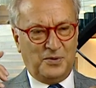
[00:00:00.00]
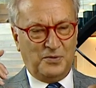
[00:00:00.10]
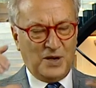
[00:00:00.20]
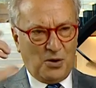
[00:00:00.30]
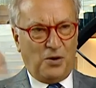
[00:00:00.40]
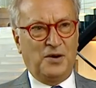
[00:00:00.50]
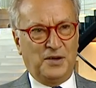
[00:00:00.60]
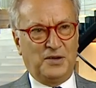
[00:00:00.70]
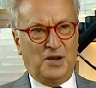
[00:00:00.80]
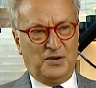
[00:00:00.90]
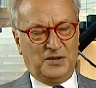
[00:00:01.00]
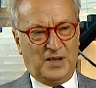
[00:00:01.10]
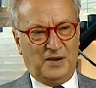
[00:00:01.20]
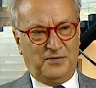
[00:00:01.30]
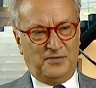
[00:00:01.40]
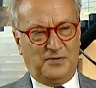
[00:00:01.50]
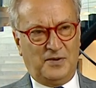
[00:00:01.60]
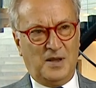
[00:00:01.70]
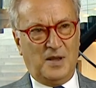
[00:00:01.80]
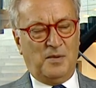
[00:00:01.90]
reorient ourselves
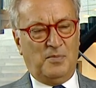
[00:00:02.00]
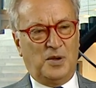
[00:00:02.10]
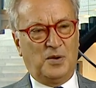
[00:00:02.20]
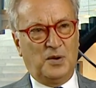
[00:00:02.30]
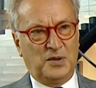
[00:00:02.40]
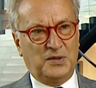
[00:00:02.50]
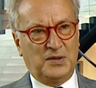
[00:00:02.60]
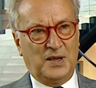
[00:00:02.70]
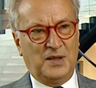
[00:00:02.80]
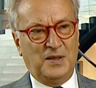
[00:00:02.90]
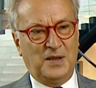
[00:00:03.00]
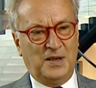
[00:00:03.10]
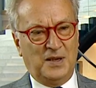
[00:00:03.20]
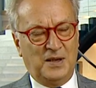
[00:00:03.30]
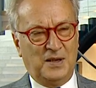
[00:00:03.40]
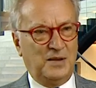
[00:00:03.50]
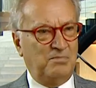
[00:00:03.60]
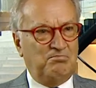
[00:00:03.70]
because in the